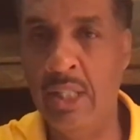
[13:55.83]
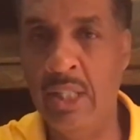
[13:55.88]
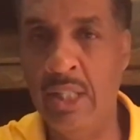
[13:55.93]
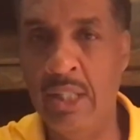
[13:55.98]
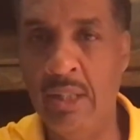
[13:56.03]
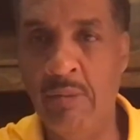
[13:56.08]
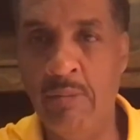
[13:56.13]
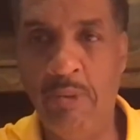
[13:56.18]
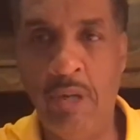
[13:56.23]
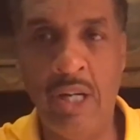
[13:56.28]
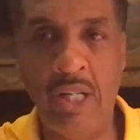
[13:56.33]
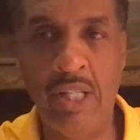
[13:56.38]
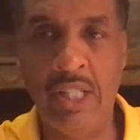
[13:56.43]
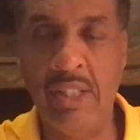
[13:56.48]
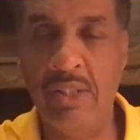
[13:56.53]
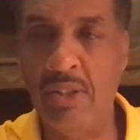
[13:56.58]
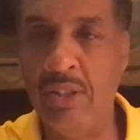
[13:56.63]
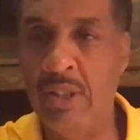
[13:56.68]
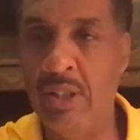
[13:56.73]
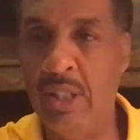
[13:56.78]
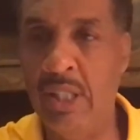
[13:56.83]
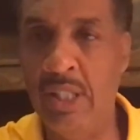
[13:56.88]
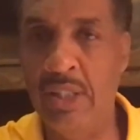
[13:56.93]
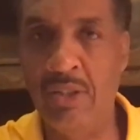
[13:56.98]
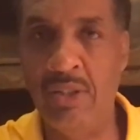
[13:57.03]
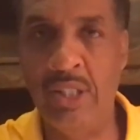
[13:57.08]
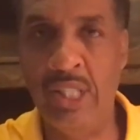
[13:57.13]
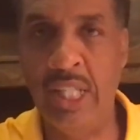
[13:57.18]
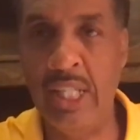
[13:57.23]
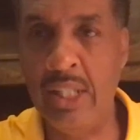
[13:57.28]
uh, part of his
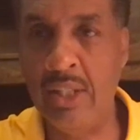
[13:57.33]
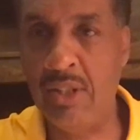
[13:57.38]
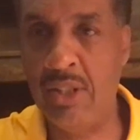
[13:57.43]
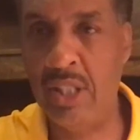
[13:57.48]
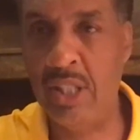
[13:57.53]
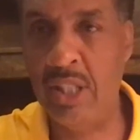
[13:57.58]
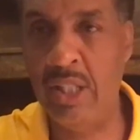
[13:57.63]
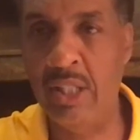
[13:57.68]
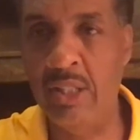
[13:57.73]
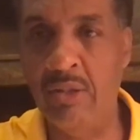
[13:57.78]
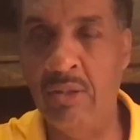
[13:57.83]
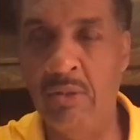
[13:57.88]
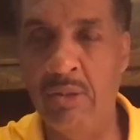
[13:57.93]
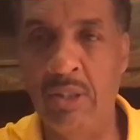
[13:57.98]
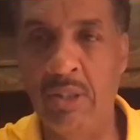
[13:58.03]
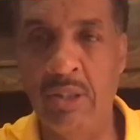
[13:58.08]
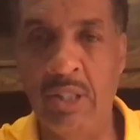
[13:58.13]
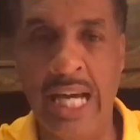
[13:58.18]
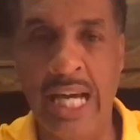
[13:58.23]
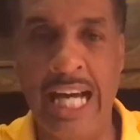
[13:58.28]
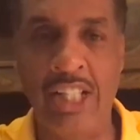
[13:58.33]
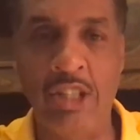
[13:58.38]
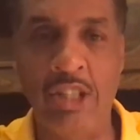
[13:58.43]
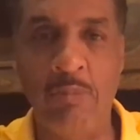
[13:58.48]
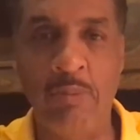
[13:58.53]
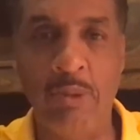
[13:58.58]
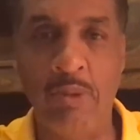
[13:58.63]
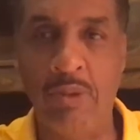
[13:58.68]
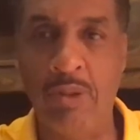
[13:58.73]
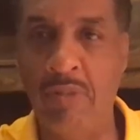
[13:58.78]
his deity,
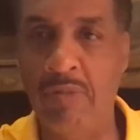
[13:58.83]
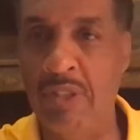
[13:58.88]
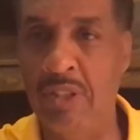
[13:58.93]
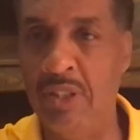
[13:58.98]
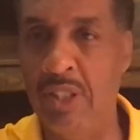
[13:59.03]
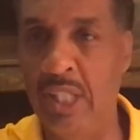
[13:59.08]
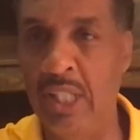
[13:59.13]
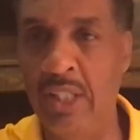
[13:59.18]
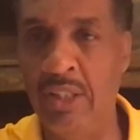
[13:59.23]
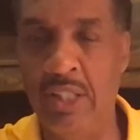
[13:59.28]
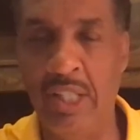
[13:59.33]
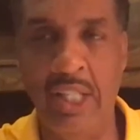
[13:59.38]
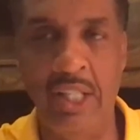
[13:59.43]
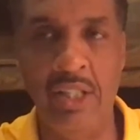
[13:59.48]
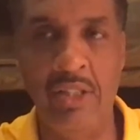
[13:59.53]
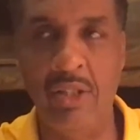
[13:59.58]
attributes of his deity.